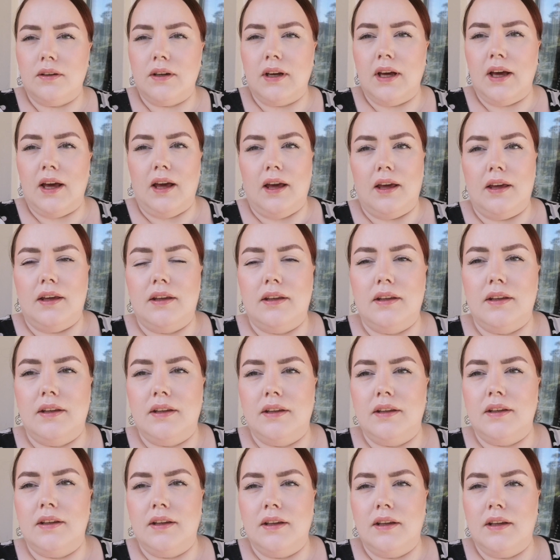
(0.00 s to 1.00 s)
Okay,
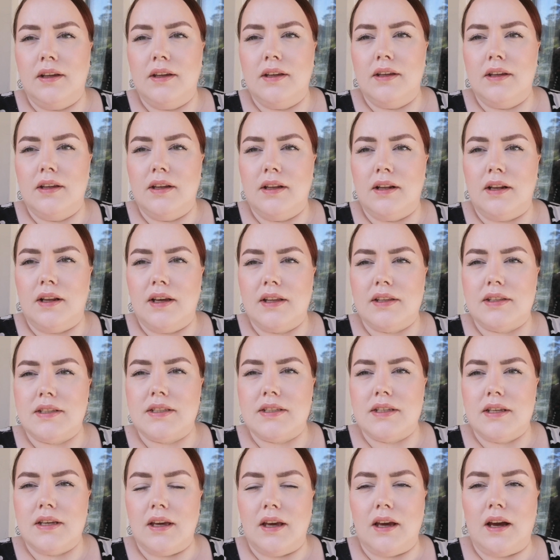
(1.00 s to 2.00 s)
let's
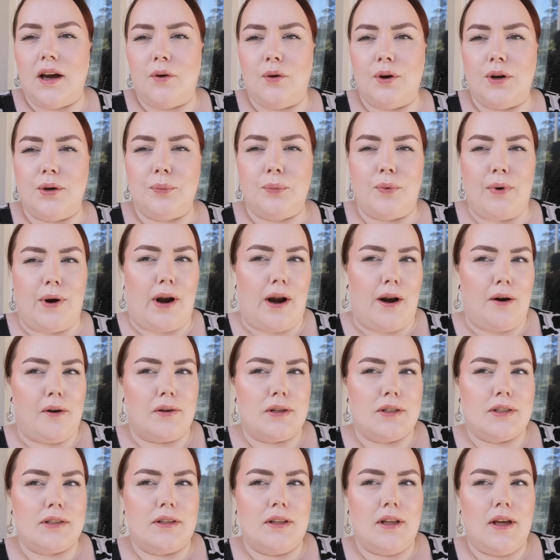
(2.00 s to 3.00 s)
see how it
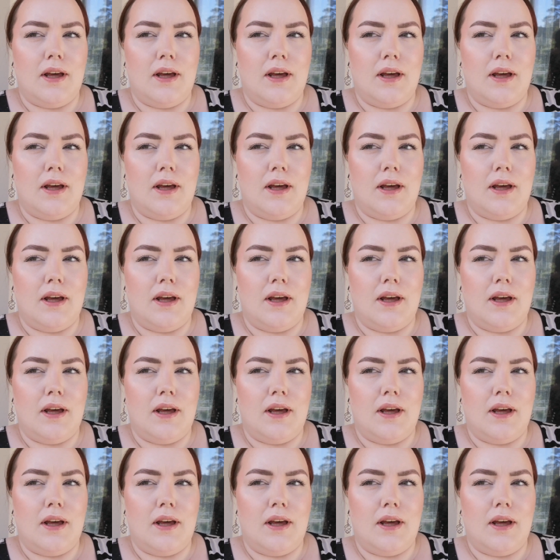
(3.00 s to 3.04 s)
wears